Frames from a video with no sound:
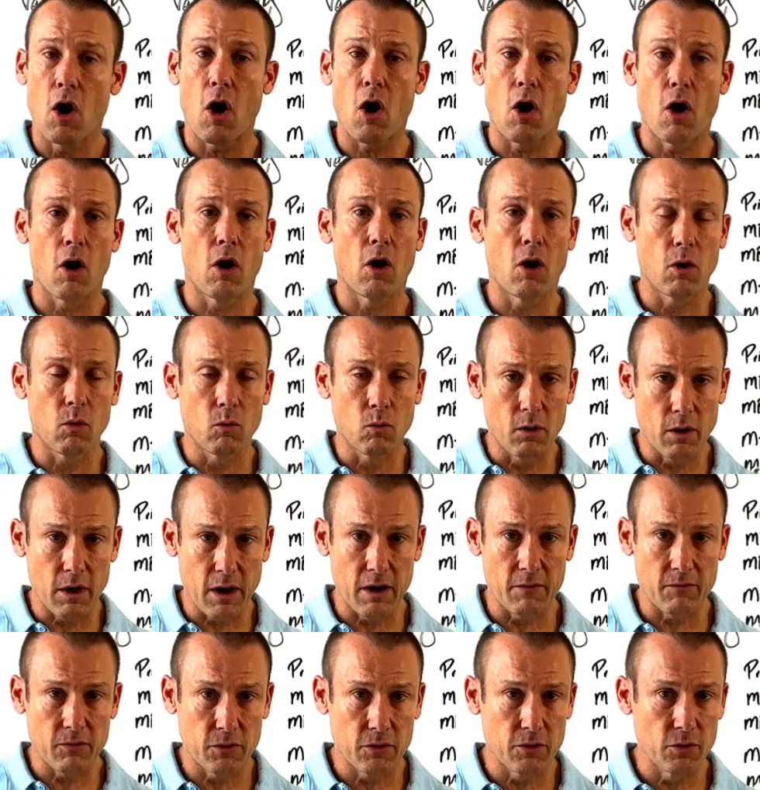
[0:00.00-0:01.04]
All we're
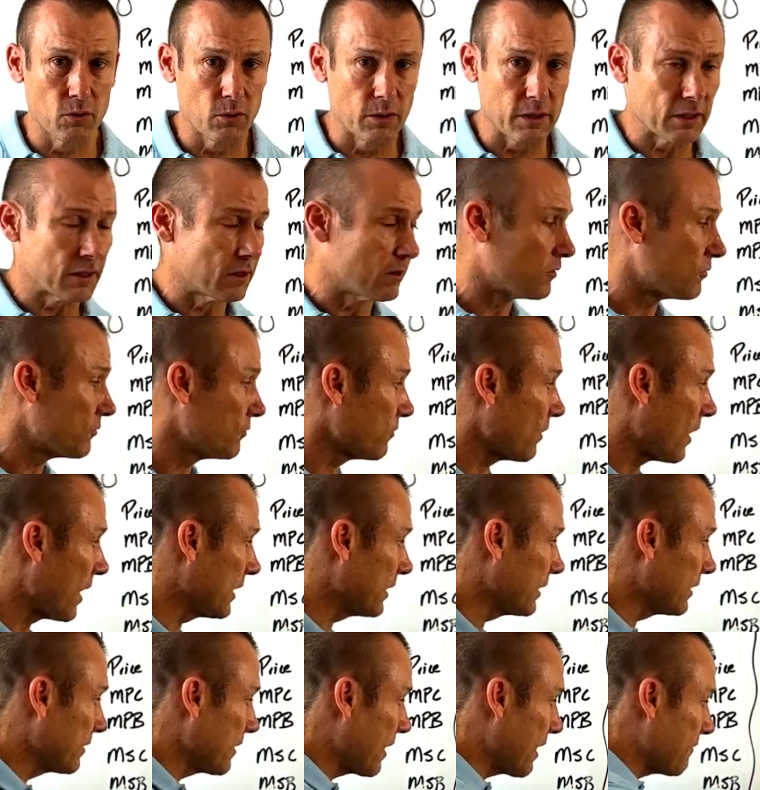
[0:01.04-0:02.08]
ever doing is
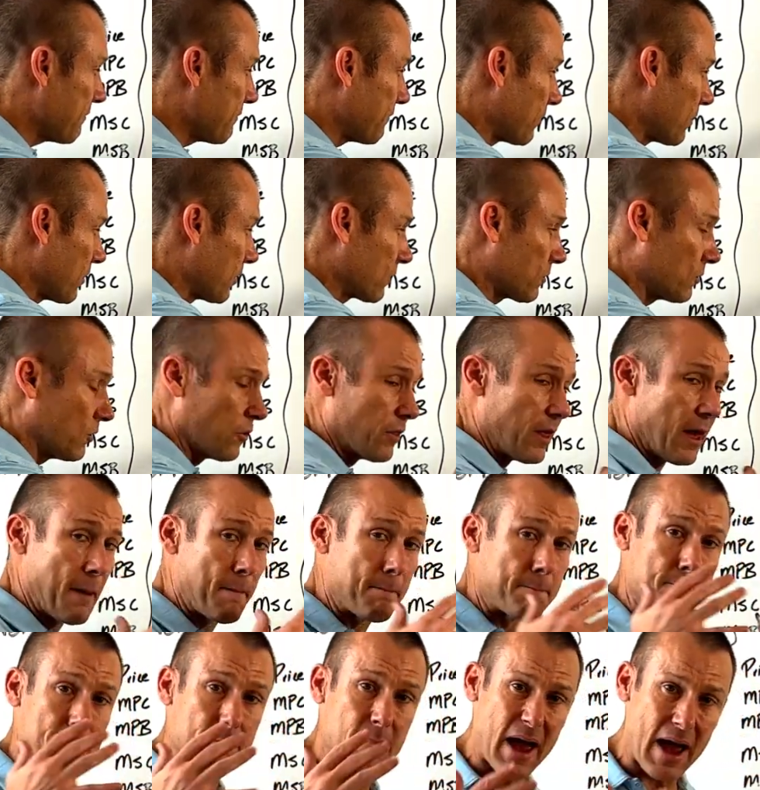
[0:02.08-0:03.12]
finding that vertical
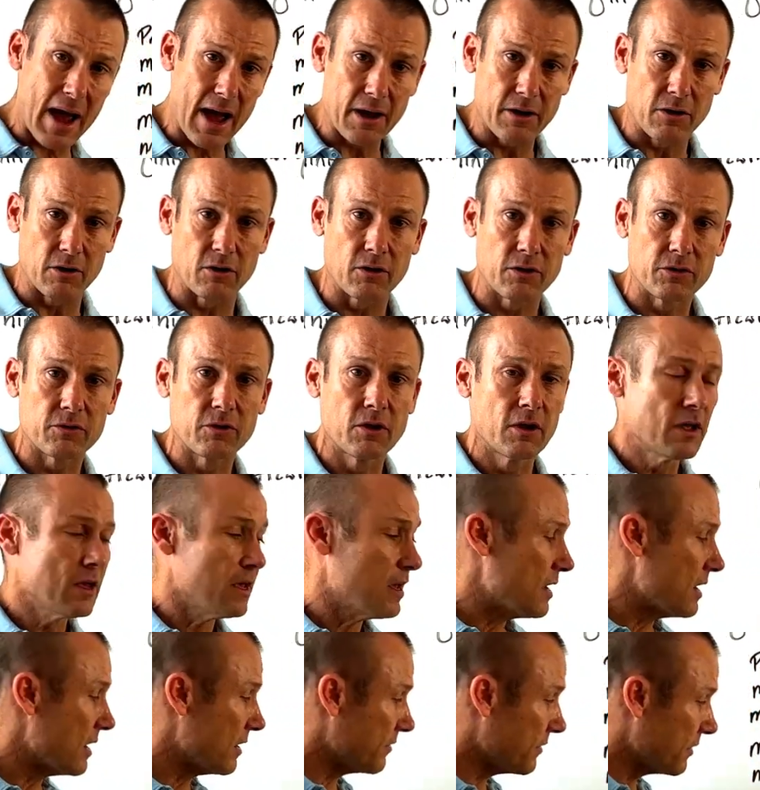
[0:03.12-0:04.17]
that matters
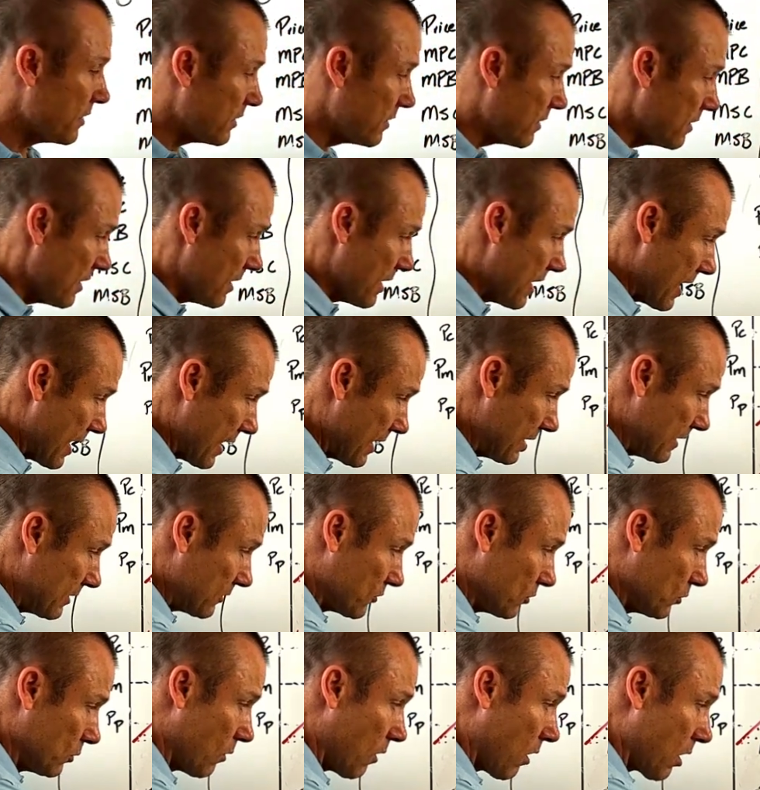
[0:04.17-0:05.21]
and then heading
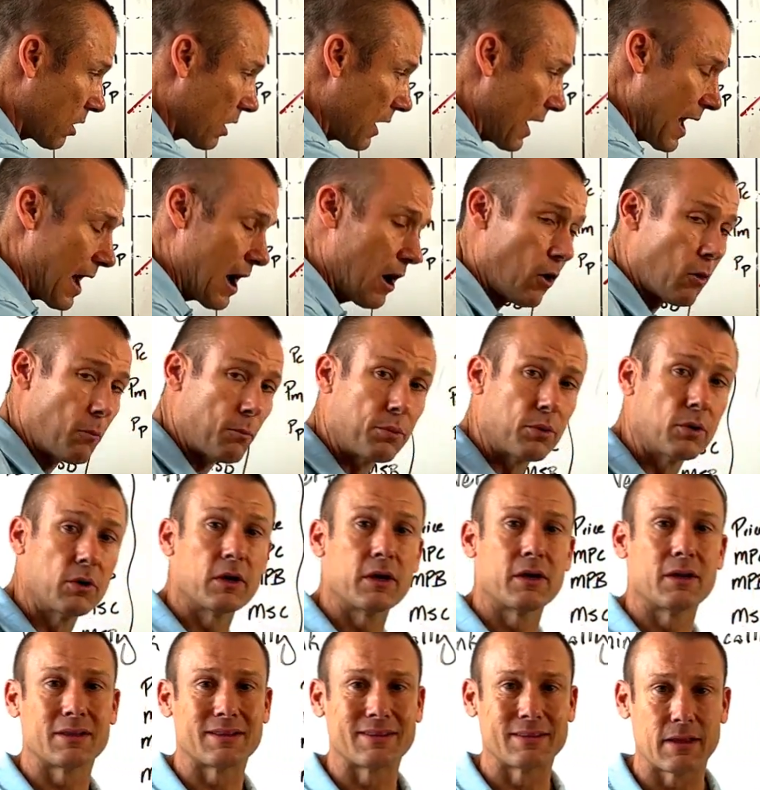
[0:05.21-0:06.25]
to our
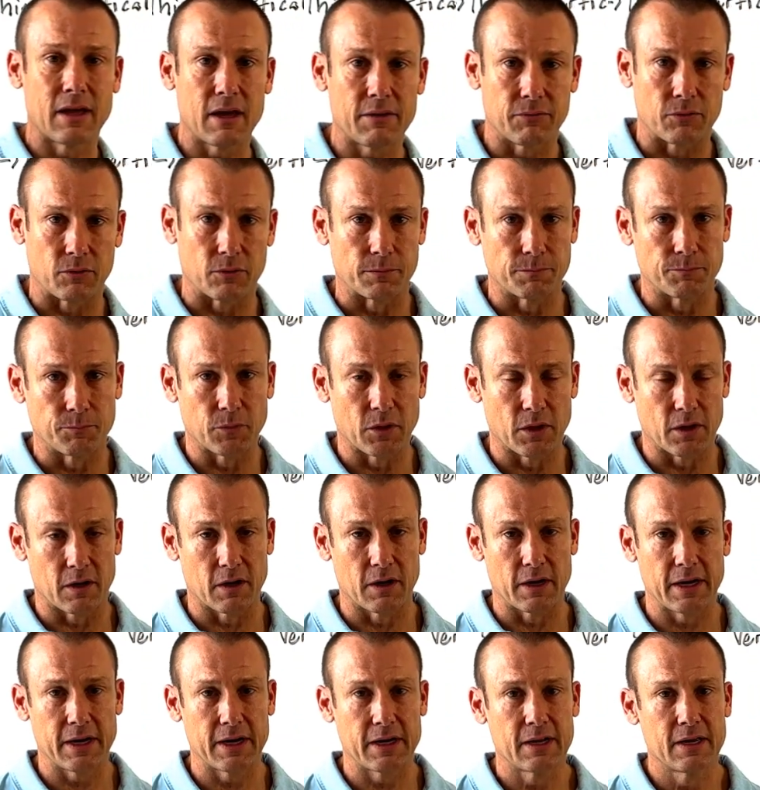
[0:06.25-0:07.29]
output level. All
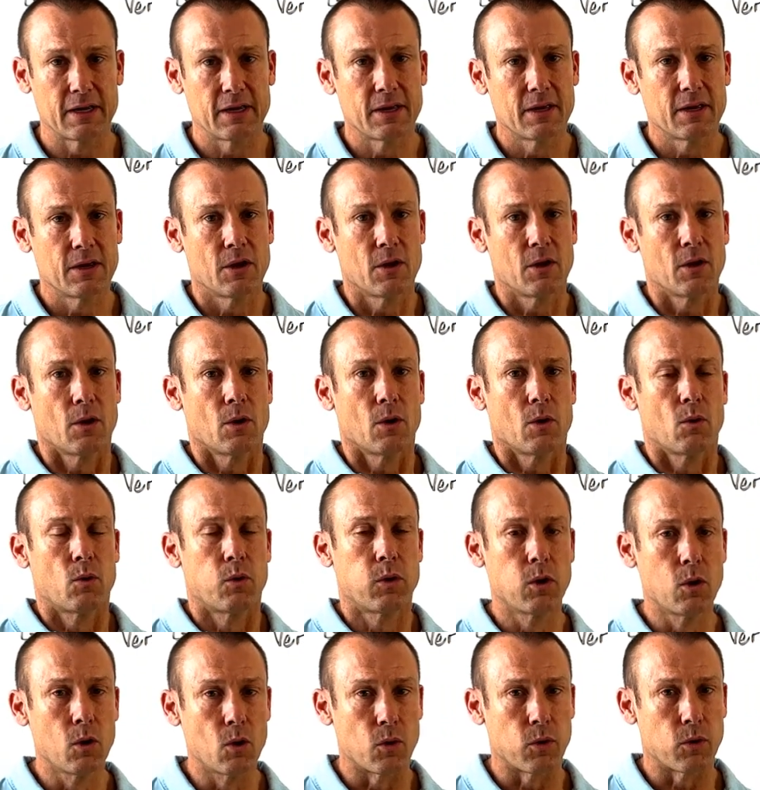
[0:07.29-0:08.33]
right.
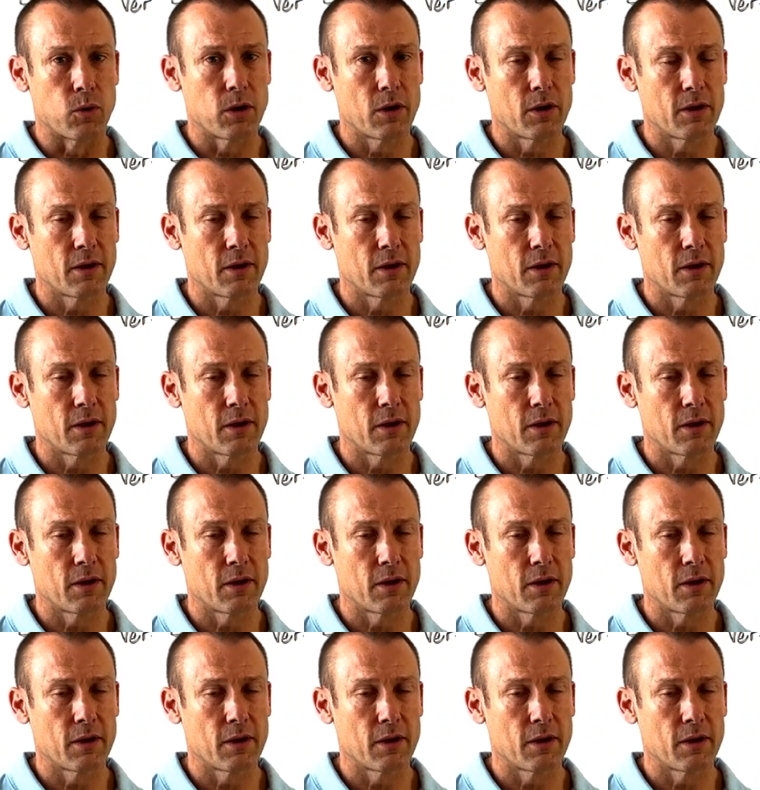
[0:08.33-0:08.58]
Whew.